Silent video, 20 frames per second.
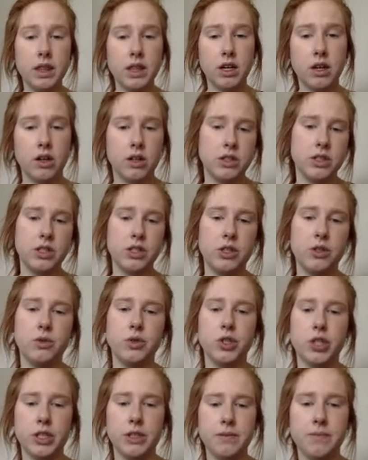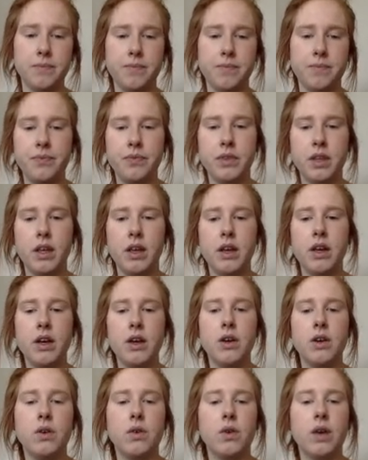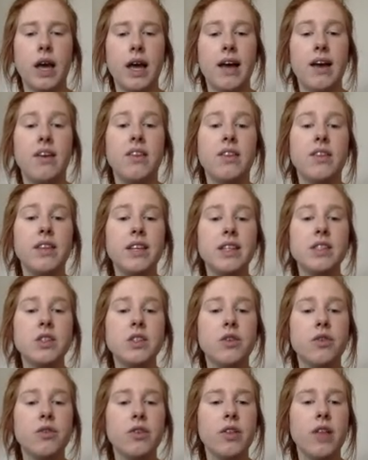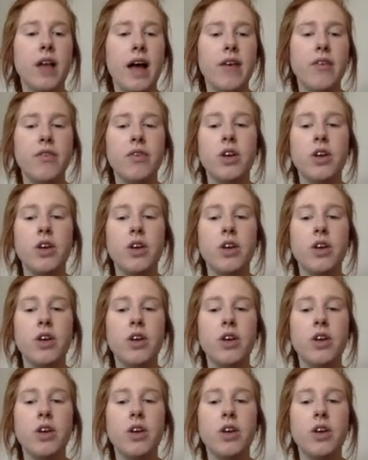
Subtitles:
Constitution. Okay, and then they serve for life.